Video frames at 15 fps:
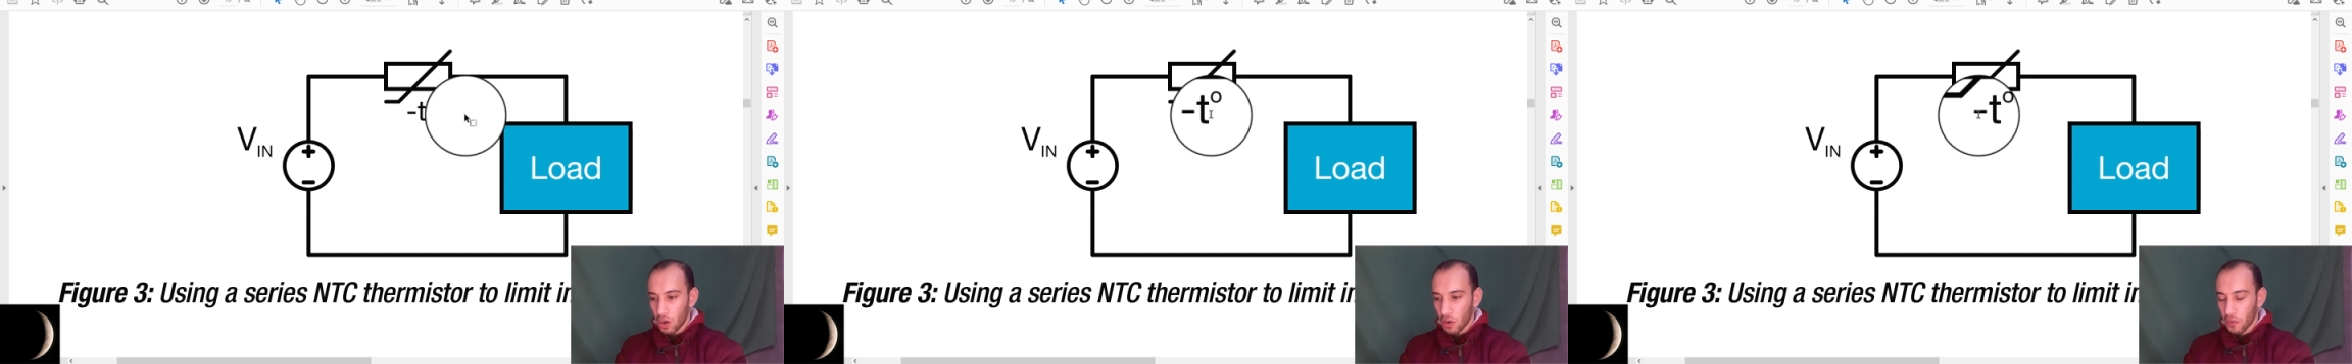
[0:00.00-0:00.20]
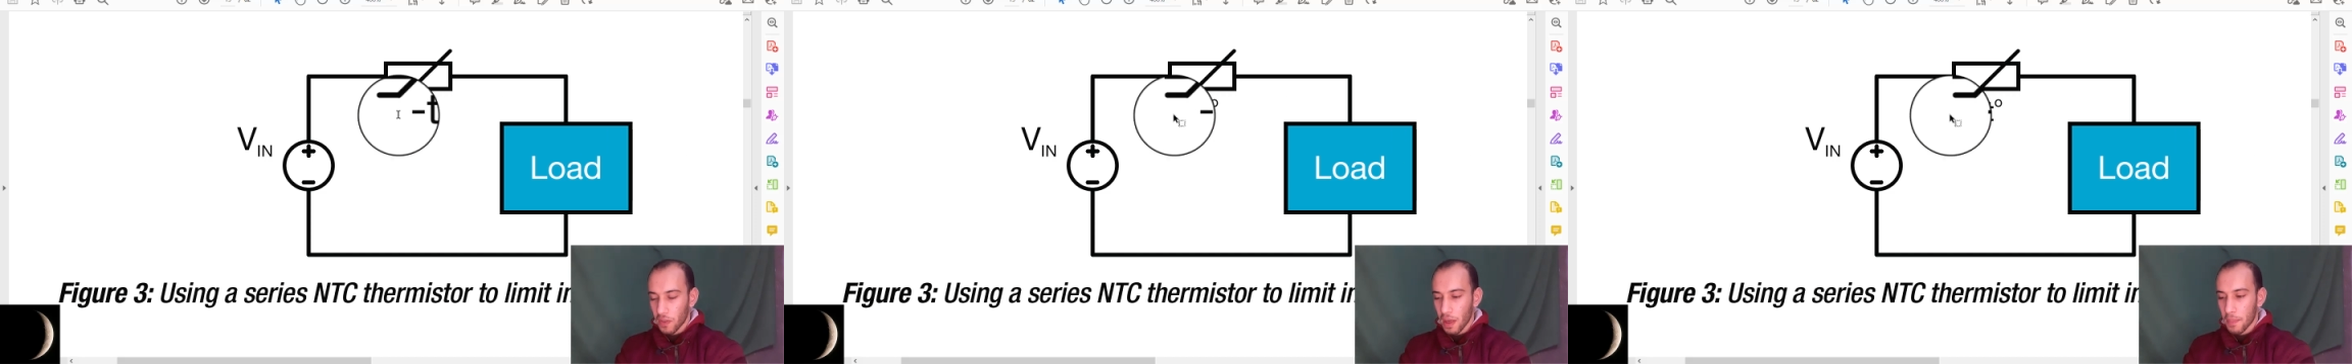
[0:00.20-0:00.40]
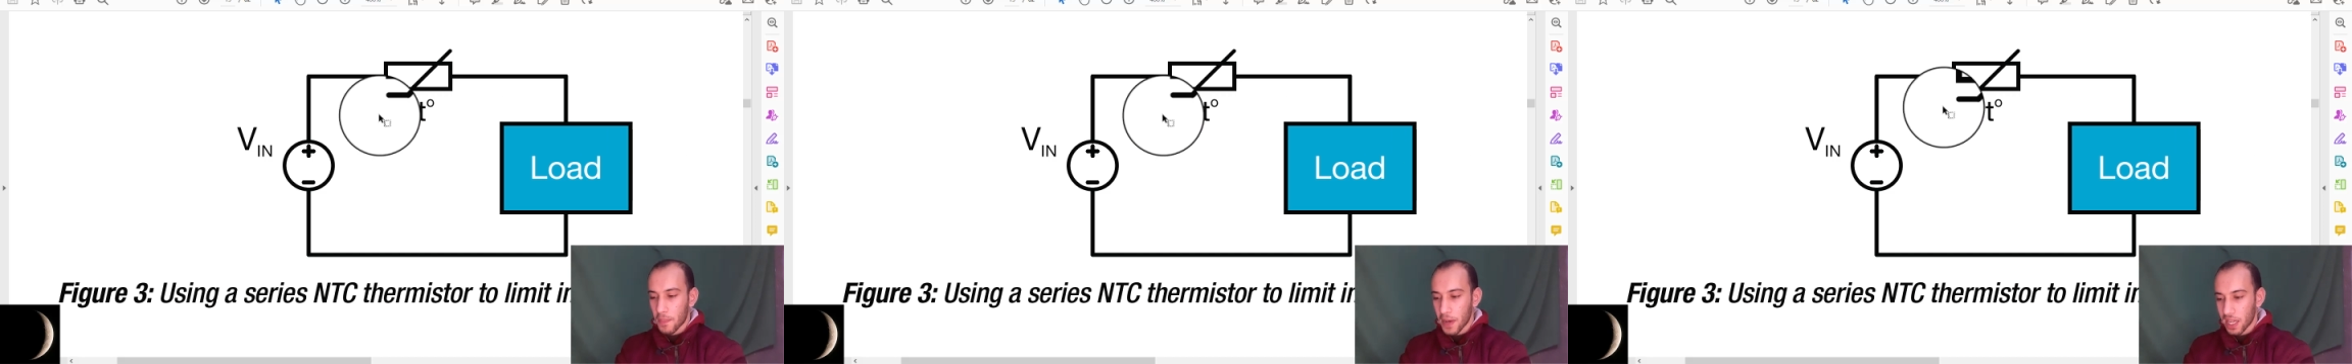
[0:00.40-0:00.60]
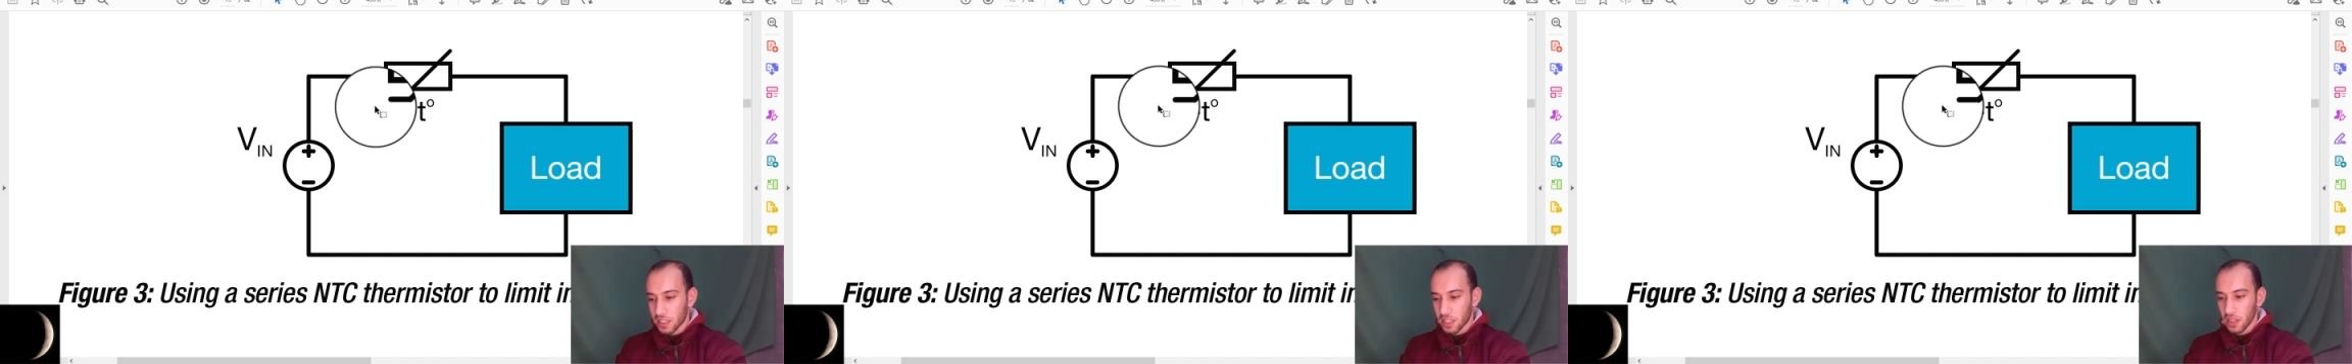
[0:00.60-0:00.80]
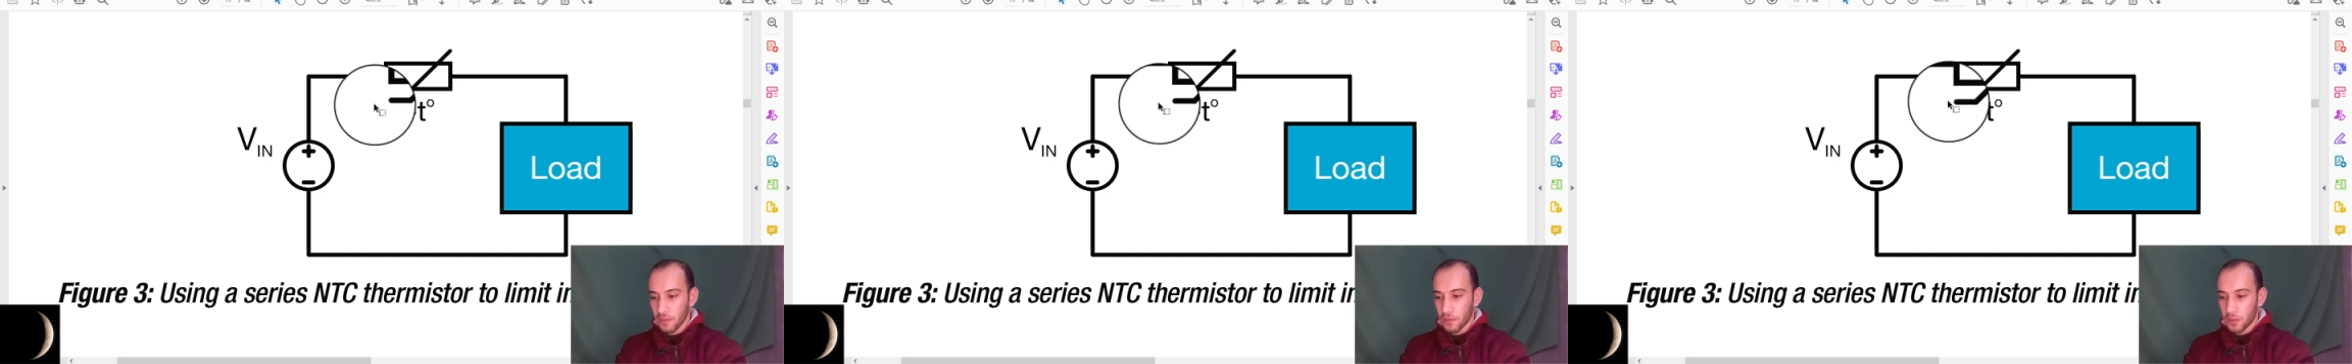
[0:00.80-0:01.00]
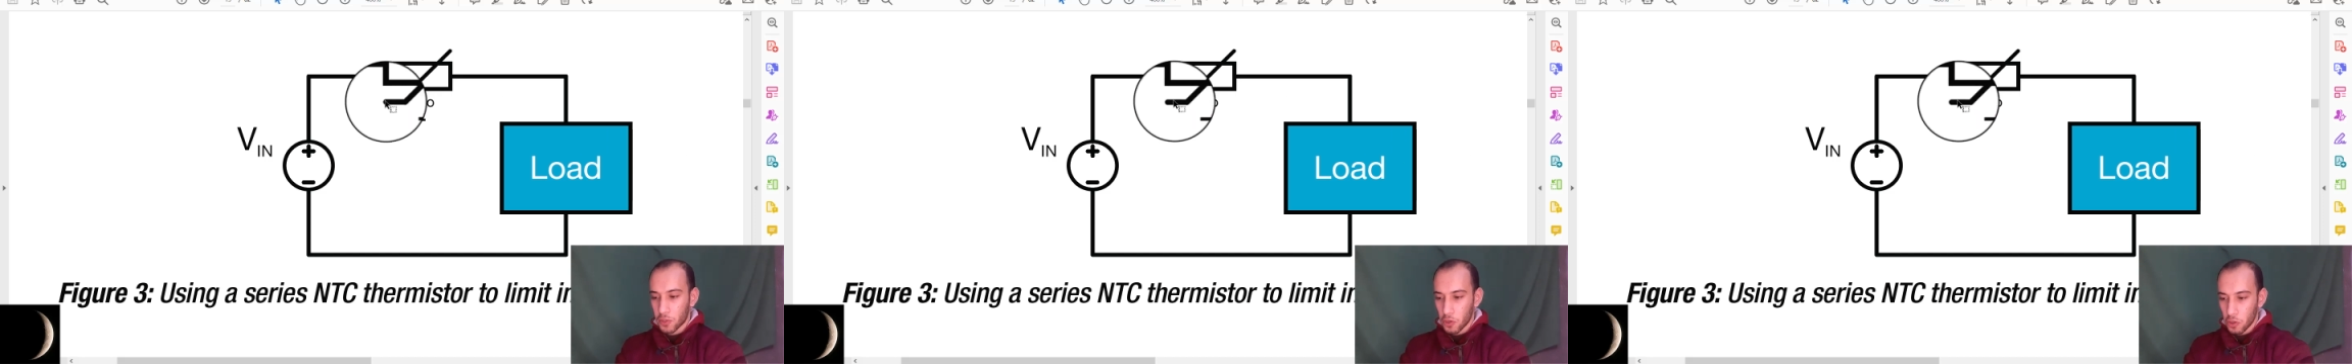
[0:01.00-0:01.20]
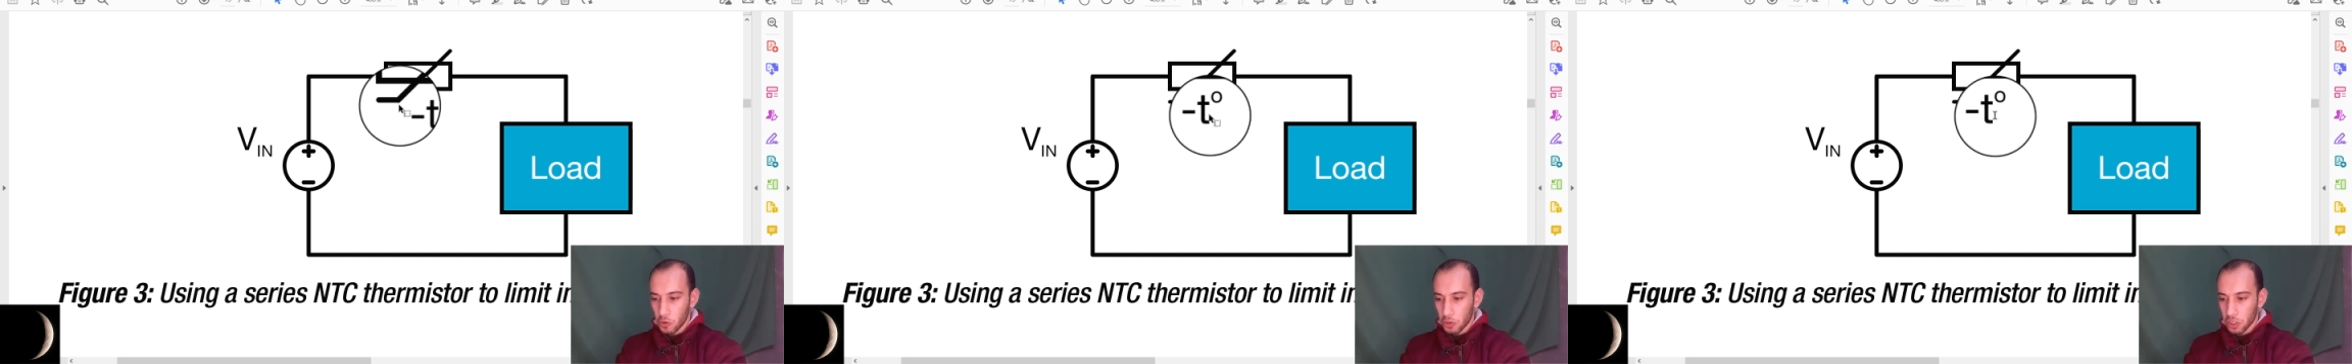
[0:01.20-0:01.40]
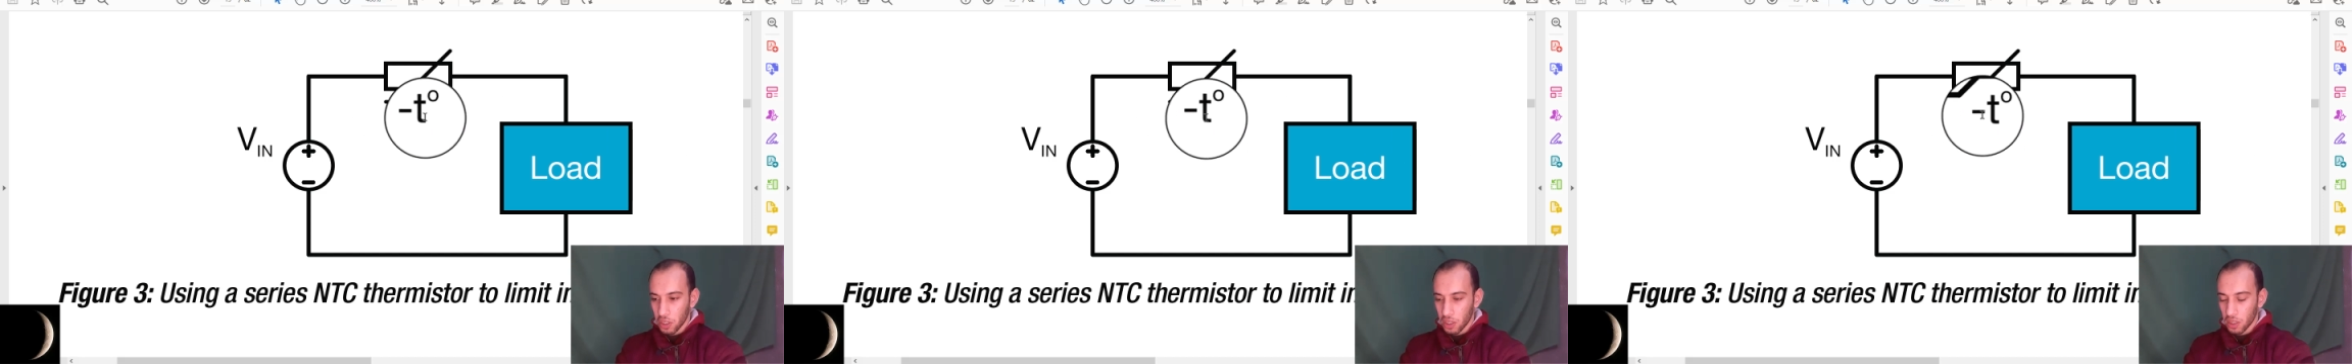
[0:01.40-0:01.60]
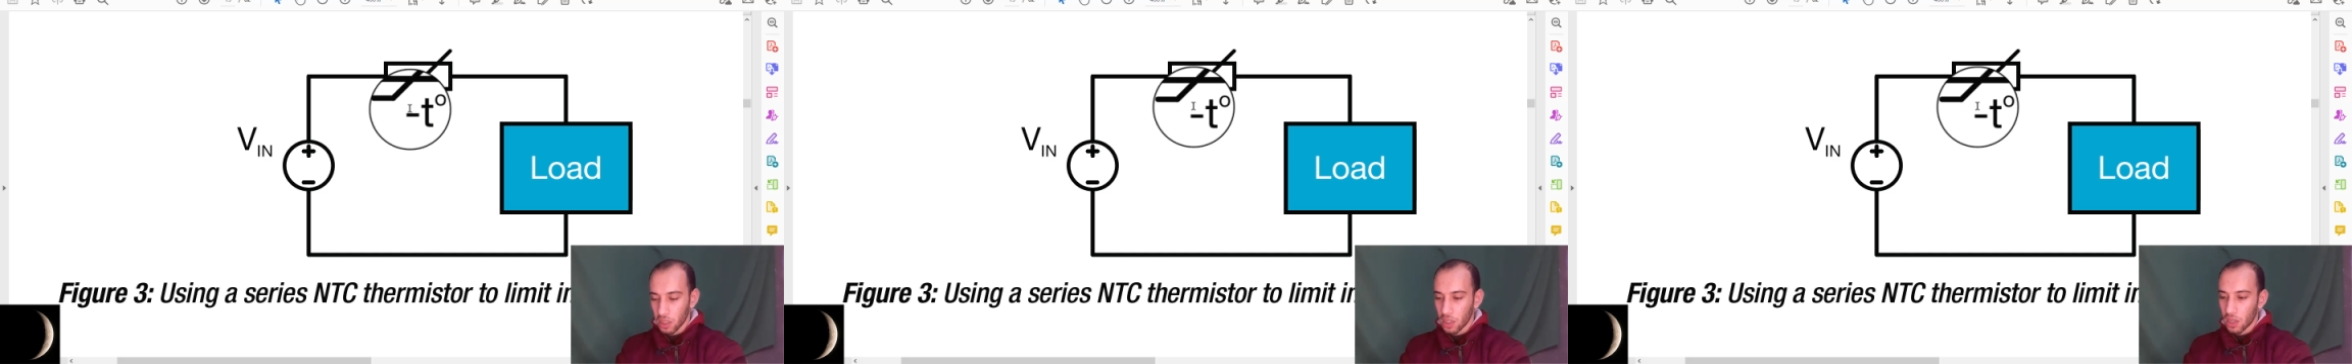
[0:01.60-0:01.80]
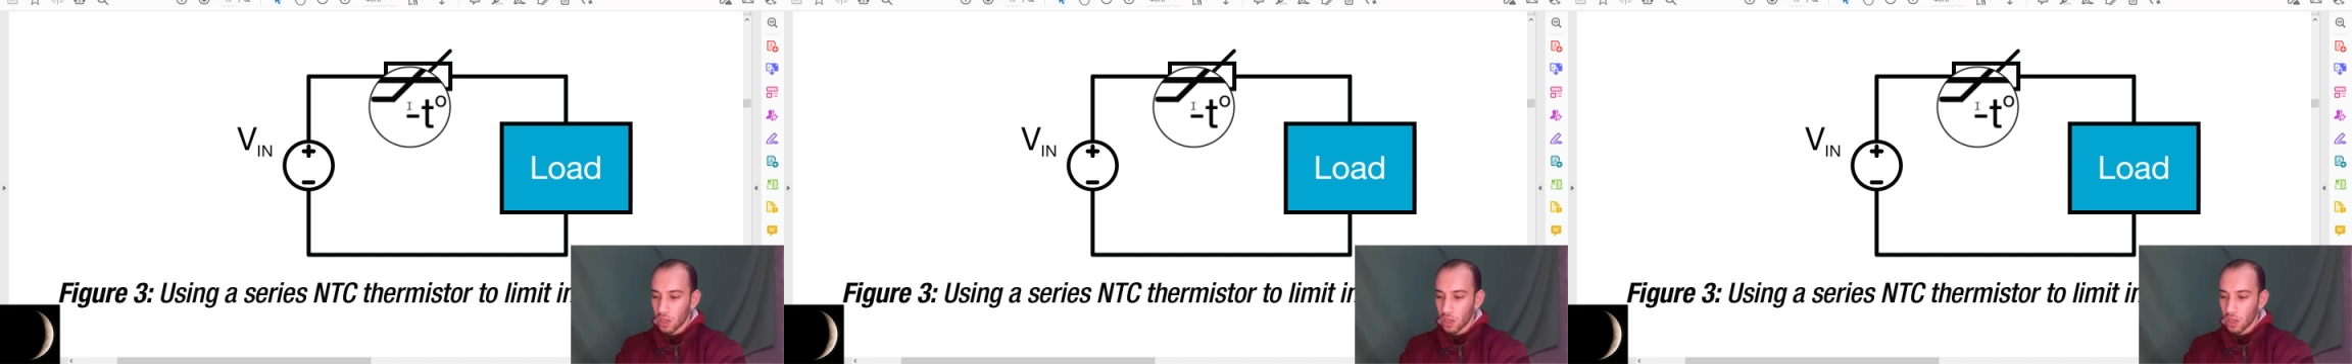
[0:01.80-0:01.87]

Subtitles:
of the passive solution